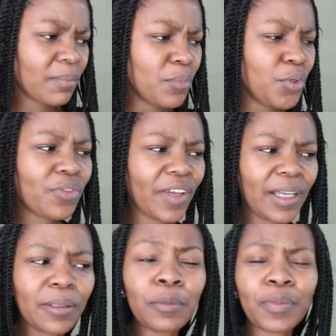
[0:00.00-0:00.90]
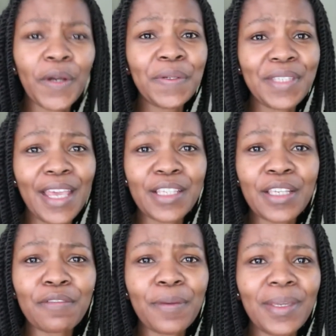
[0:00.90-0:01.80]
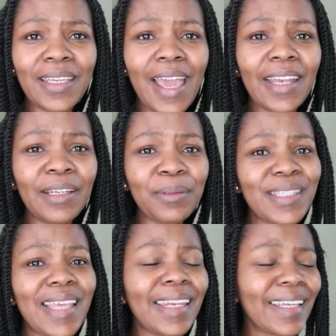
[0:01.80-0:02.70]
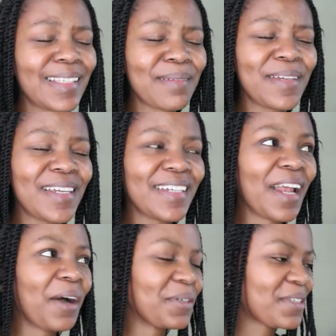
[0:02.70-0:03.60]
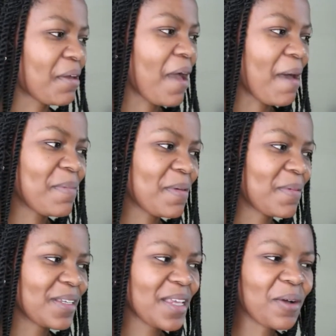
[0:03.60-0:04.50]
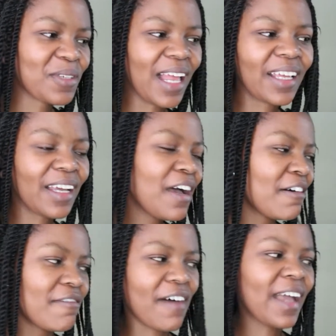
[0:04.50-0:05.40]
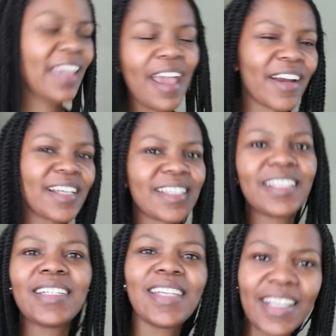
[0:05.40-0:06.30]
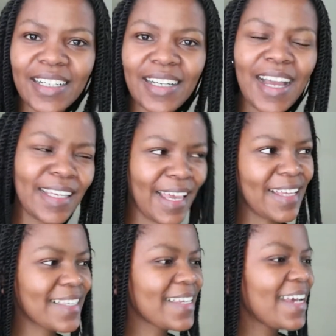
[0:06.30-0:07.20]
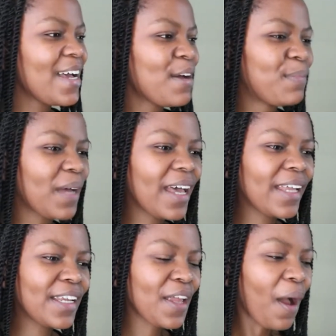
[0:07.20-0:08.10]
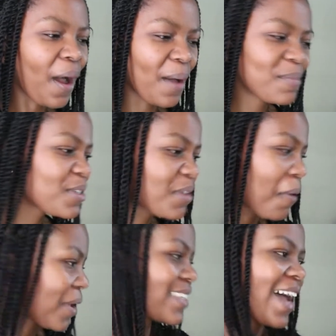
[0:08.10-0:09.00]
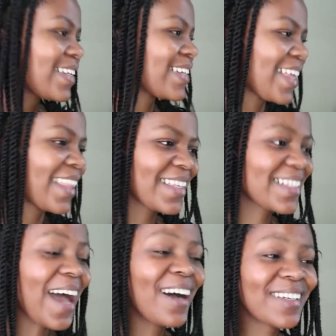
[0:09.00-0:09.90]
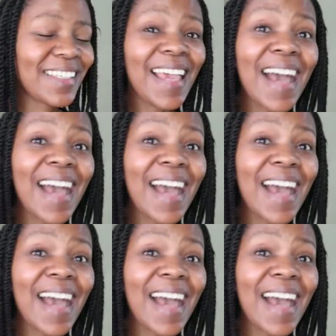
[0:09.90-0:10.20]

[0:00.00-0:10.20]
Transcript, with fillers: moving process for me and he was sending it to me, and I was so happy because I was like vicariously here, I guess. But yeah, I'm so excited that this couch is